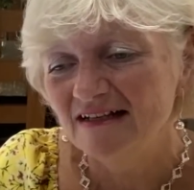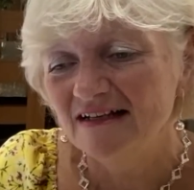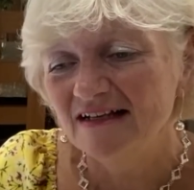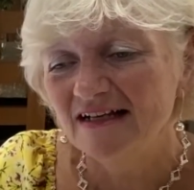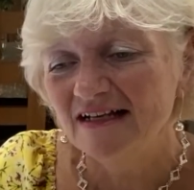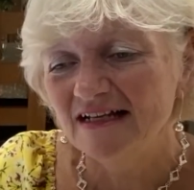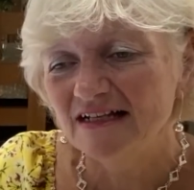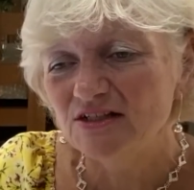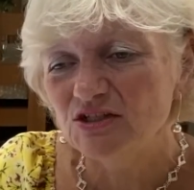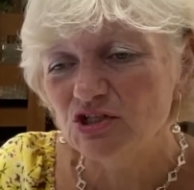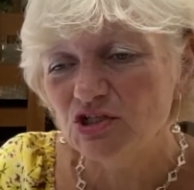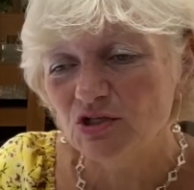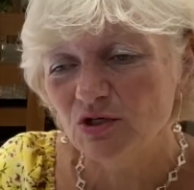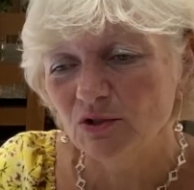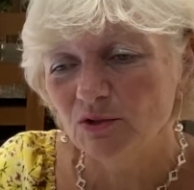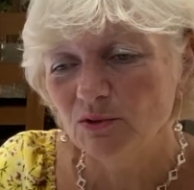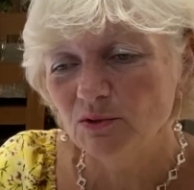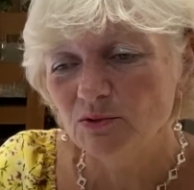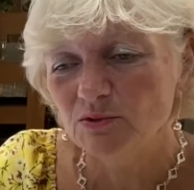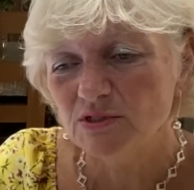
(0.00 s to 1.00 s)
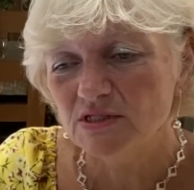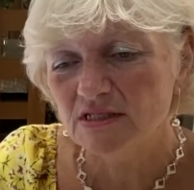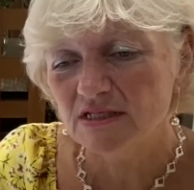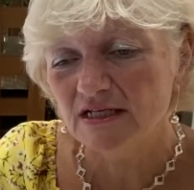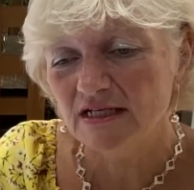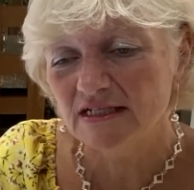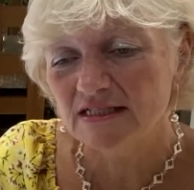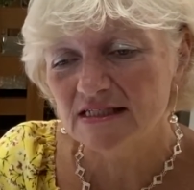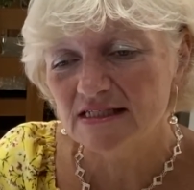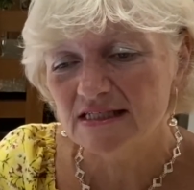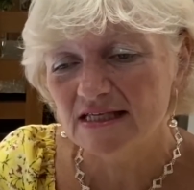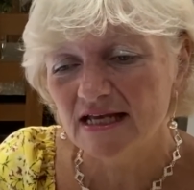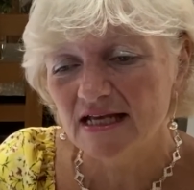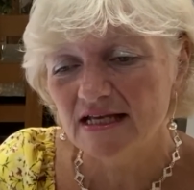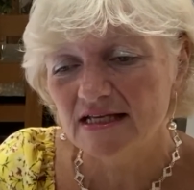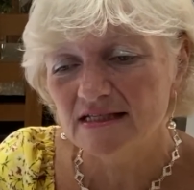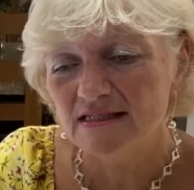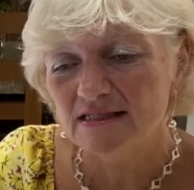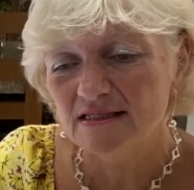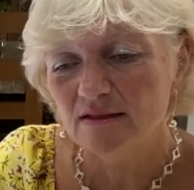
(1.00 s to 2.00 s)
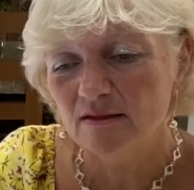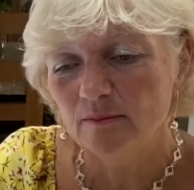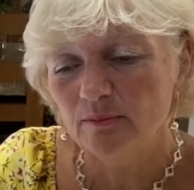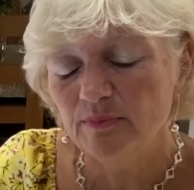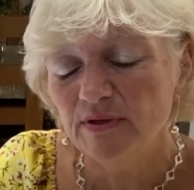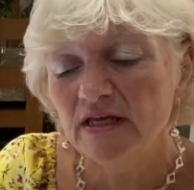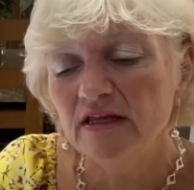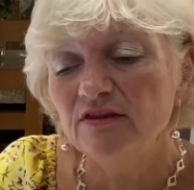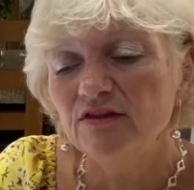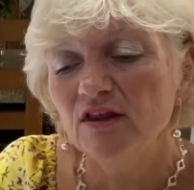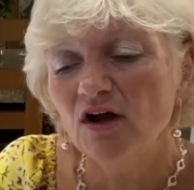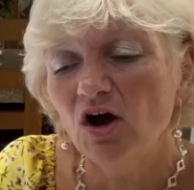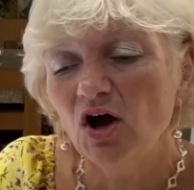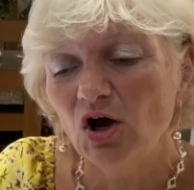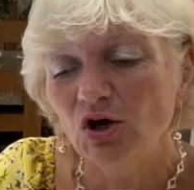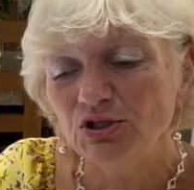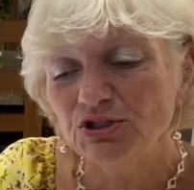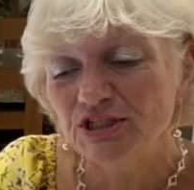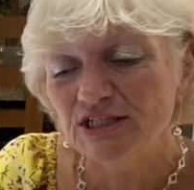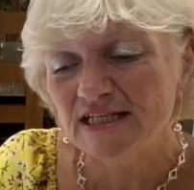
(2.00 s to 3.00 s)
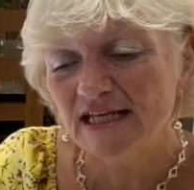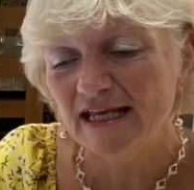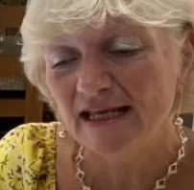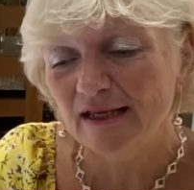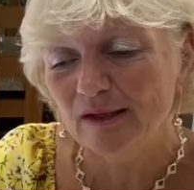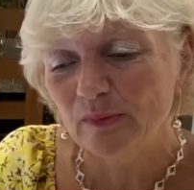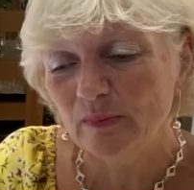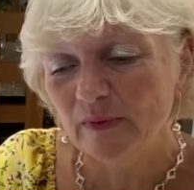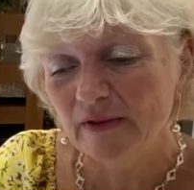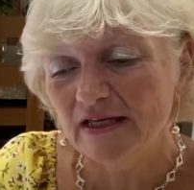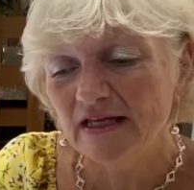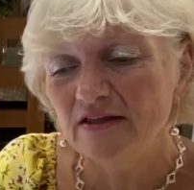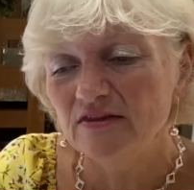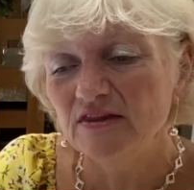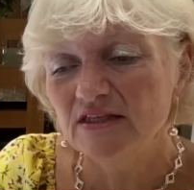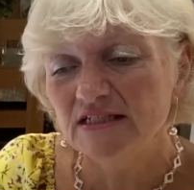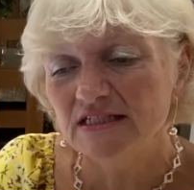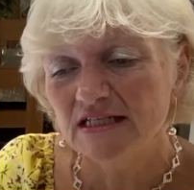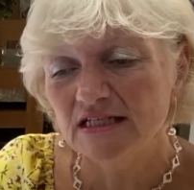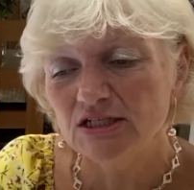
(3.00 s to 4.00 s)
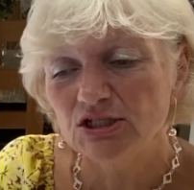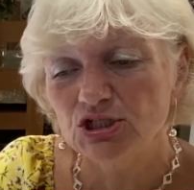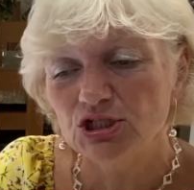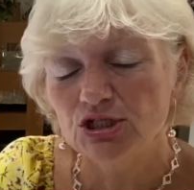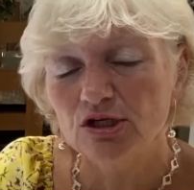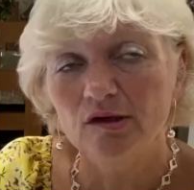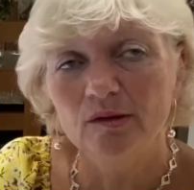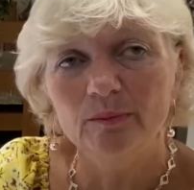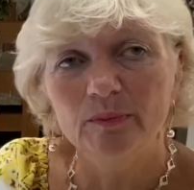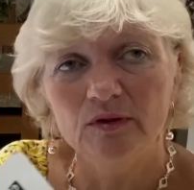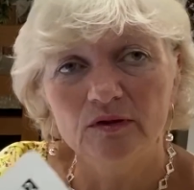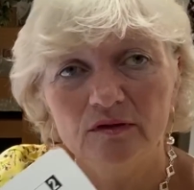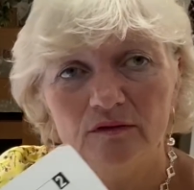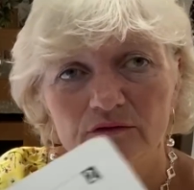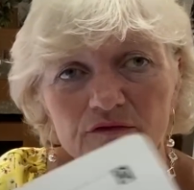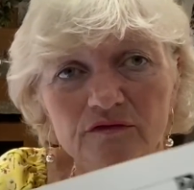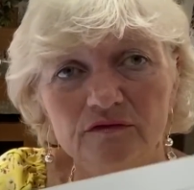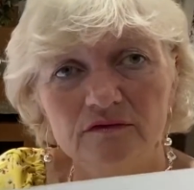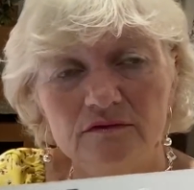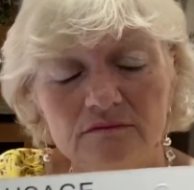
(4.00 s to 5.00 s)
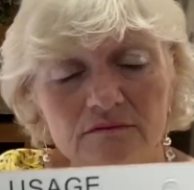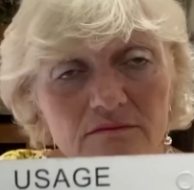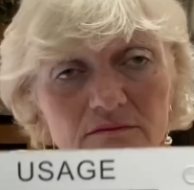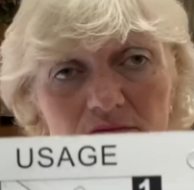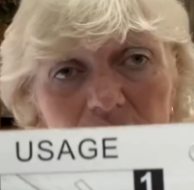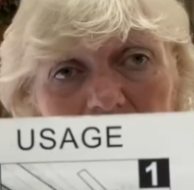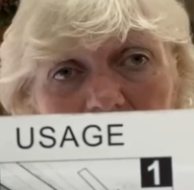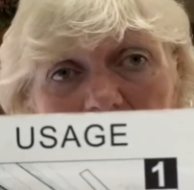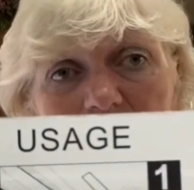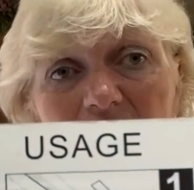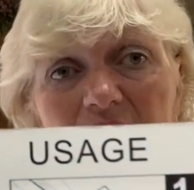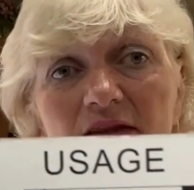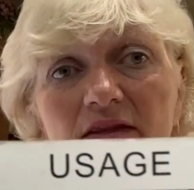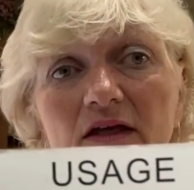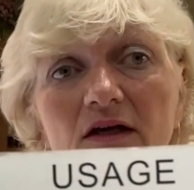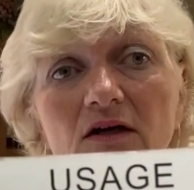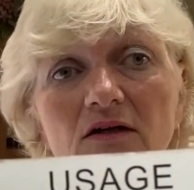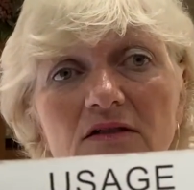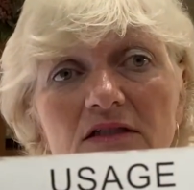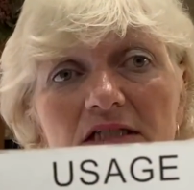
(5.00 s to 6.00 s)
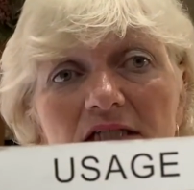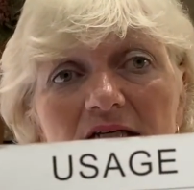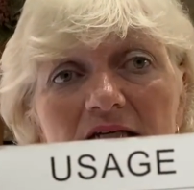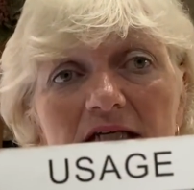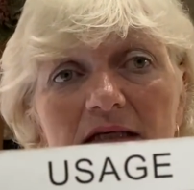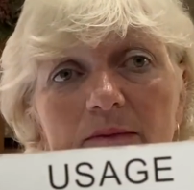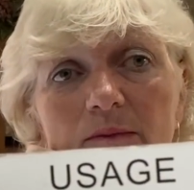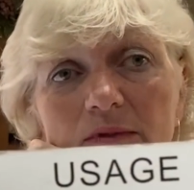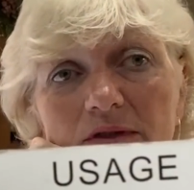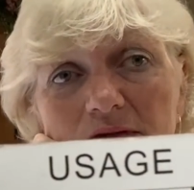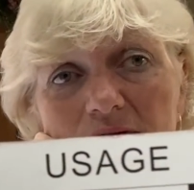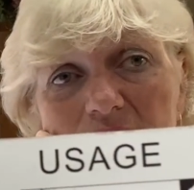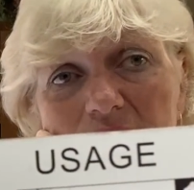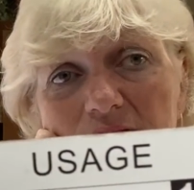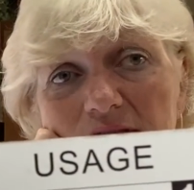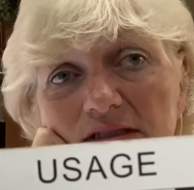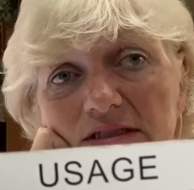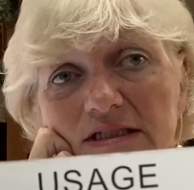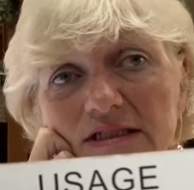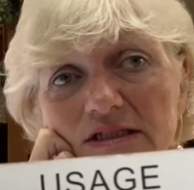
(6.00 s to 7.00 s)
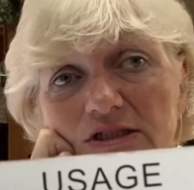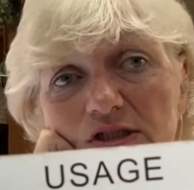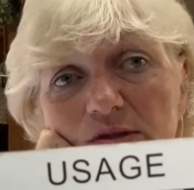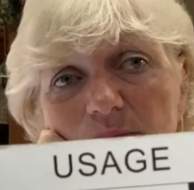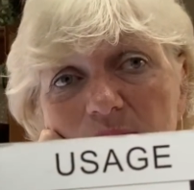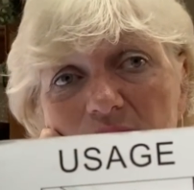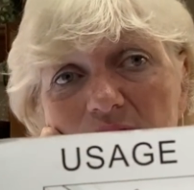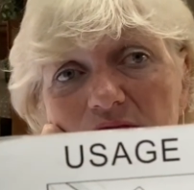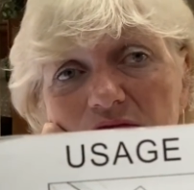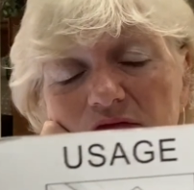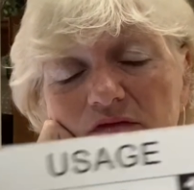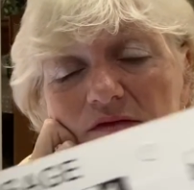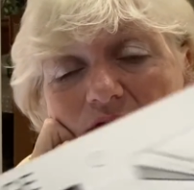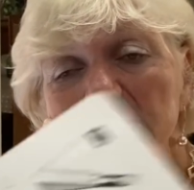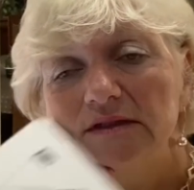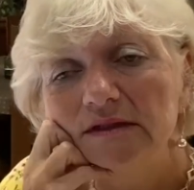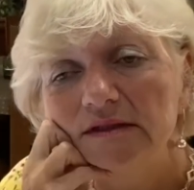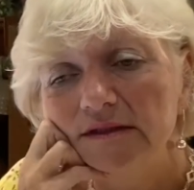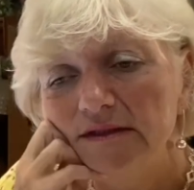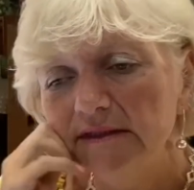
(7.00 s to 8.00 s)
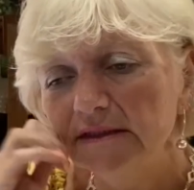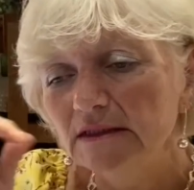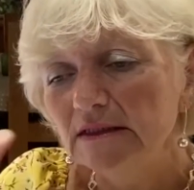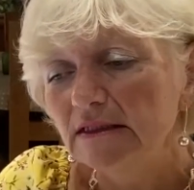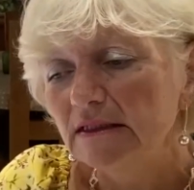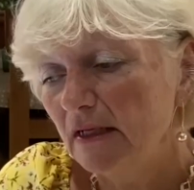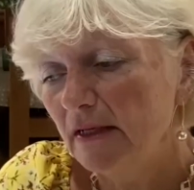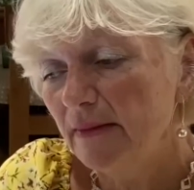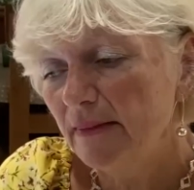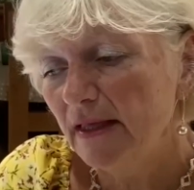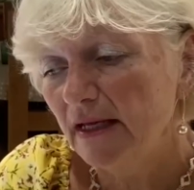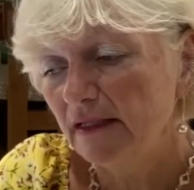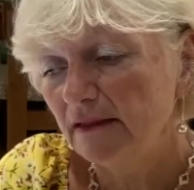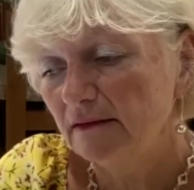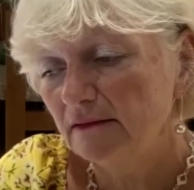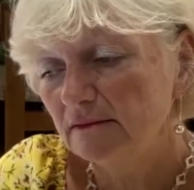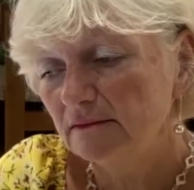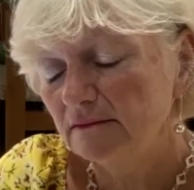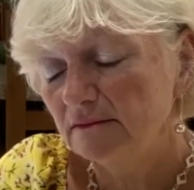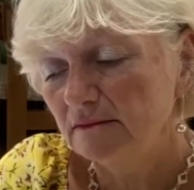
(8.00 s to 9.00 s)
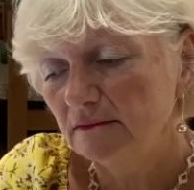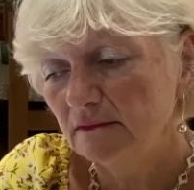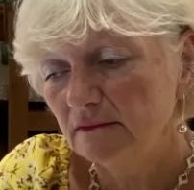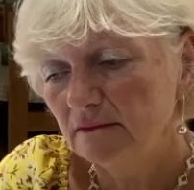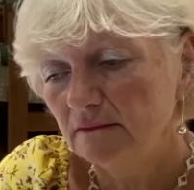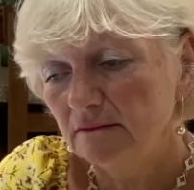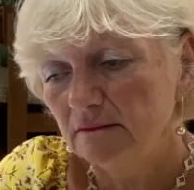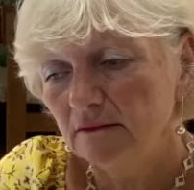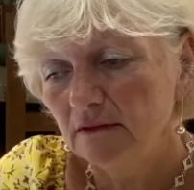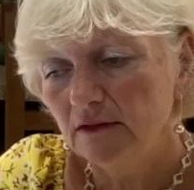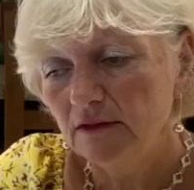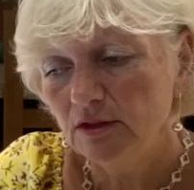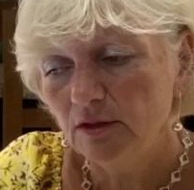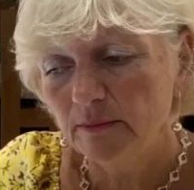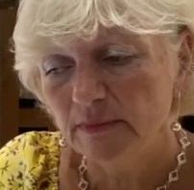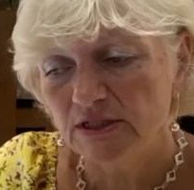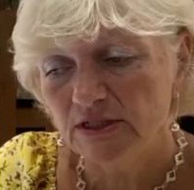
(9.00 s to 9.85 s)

It says, pin the hot tape in the ditch above. Pin the hot tape in the ditch above. And then number